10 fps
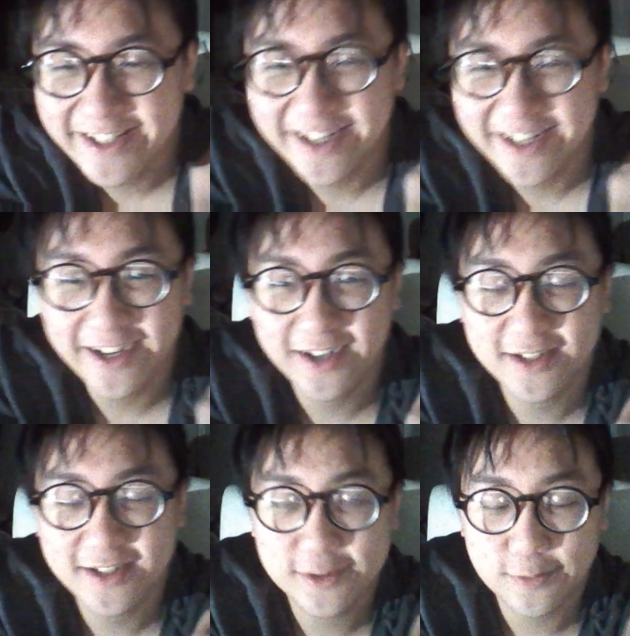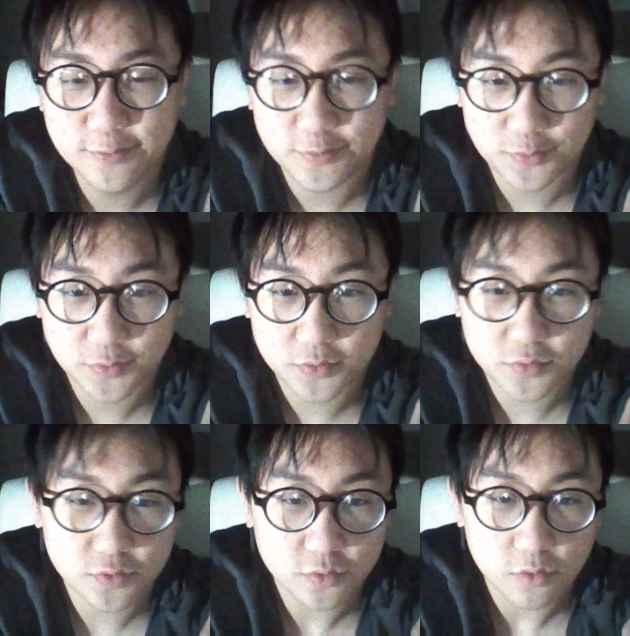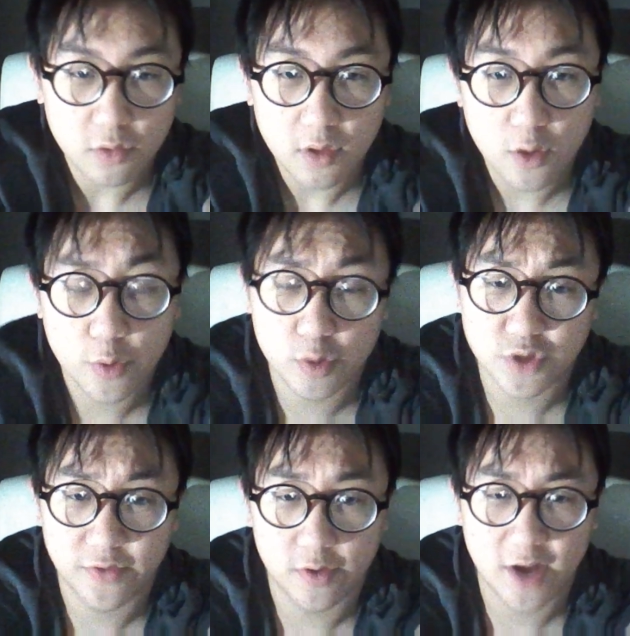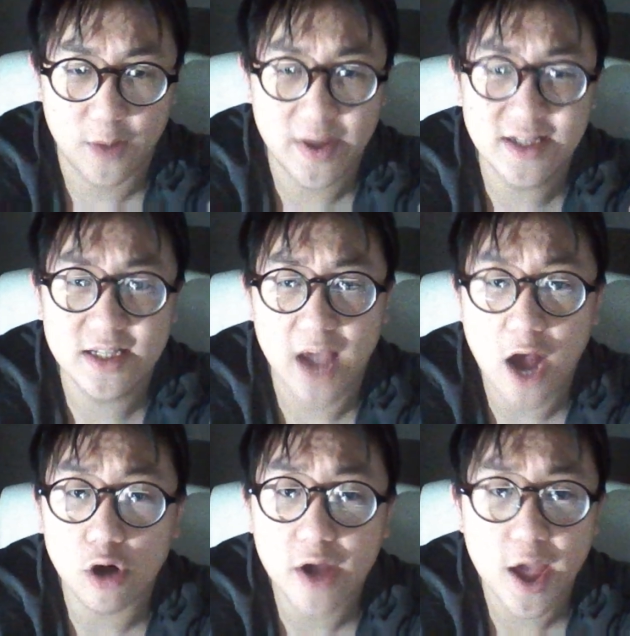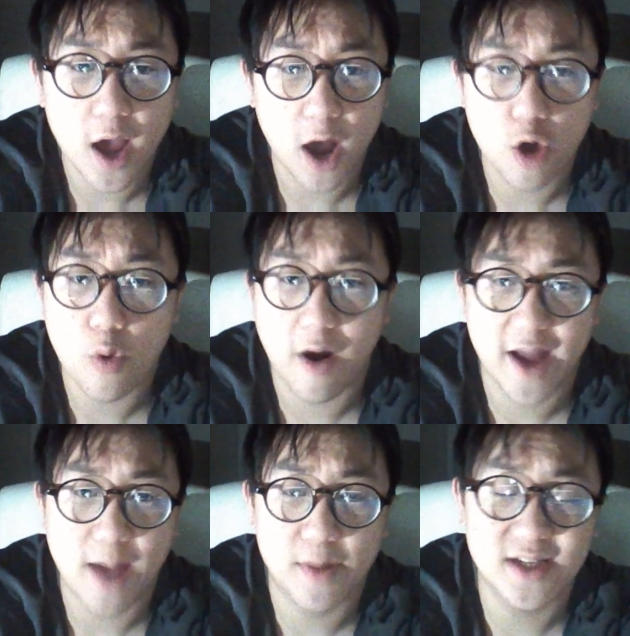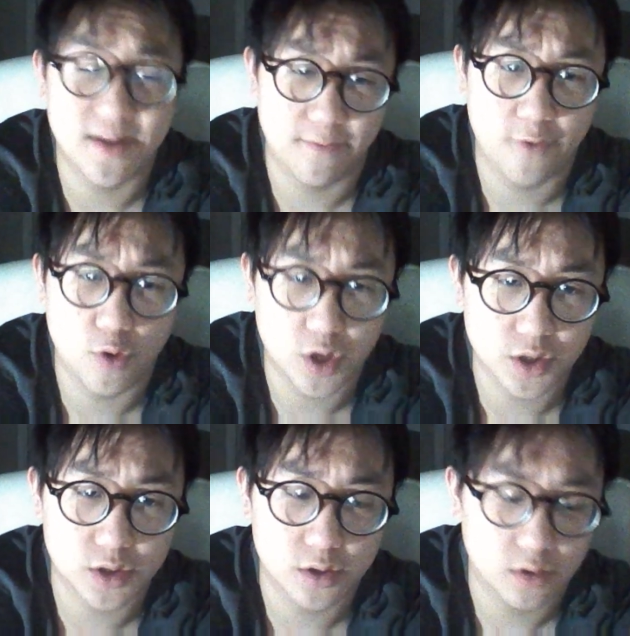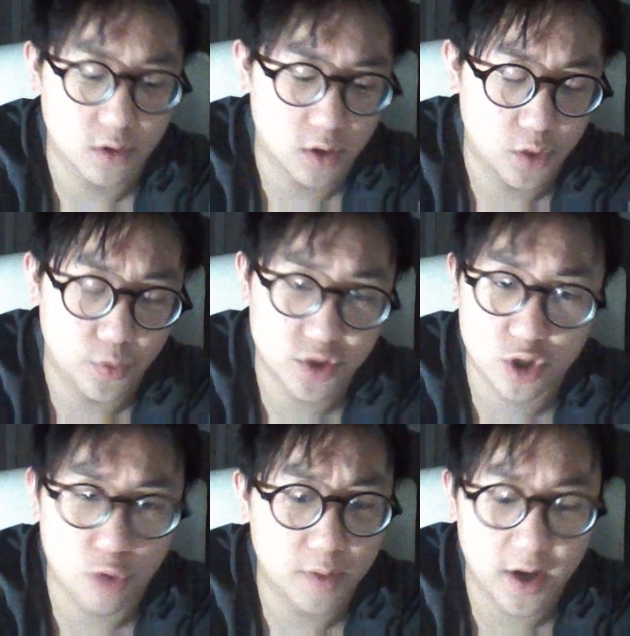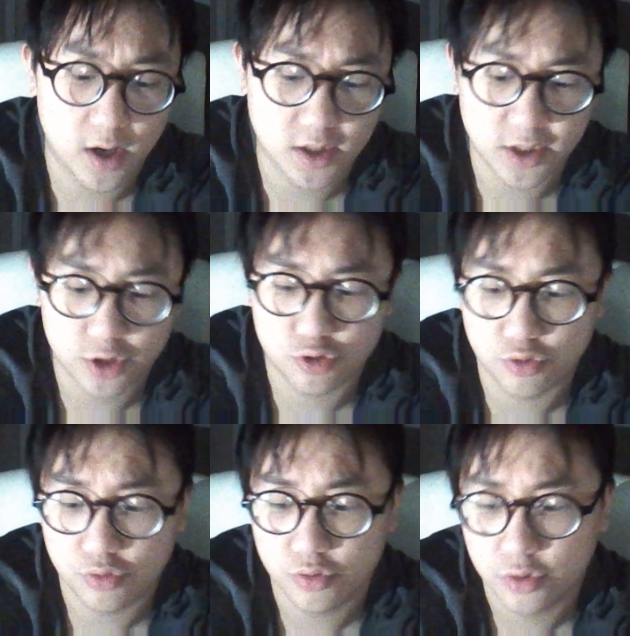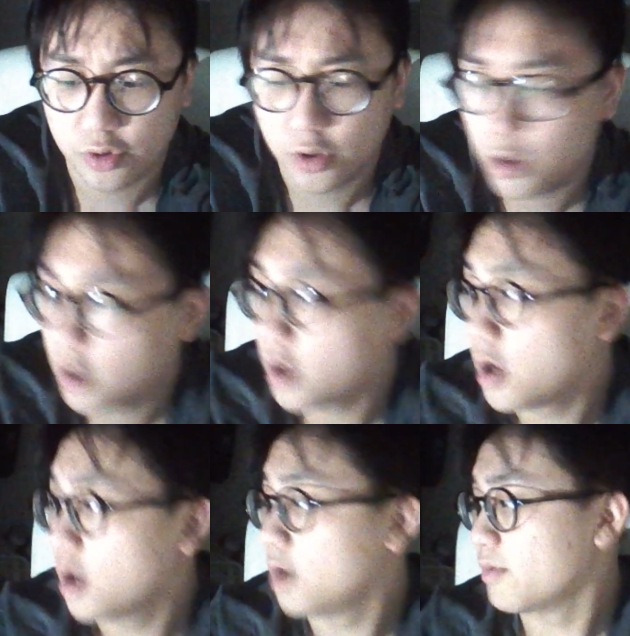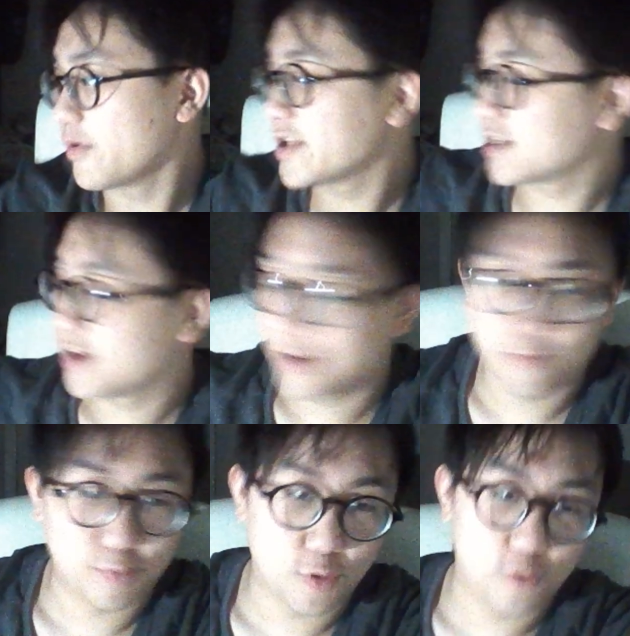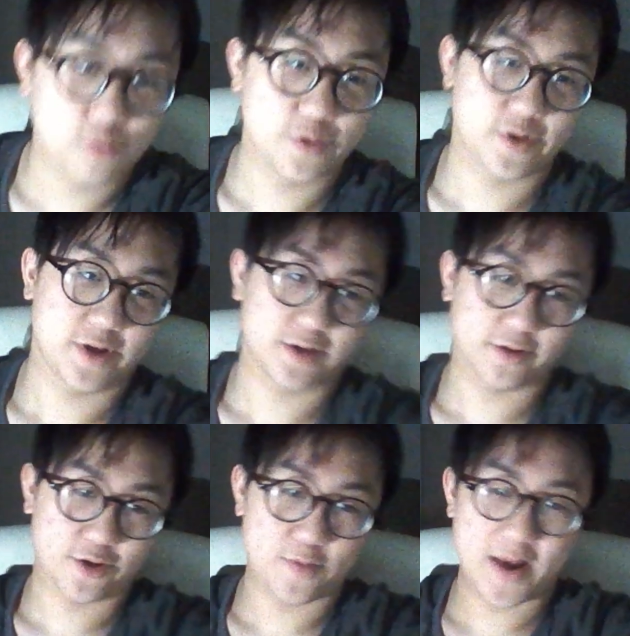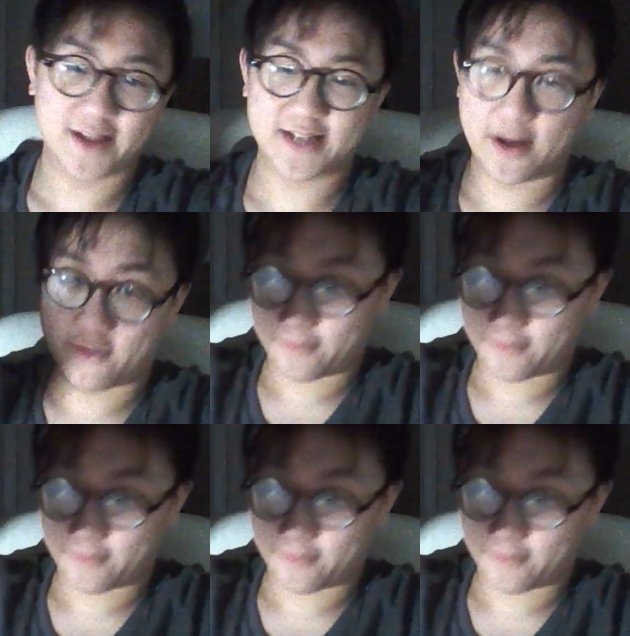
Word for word: um, what watch the video now? But he says I got here. I got where I am because I'm focused, which is completely and utterly true. But recently, bro, could barely sell out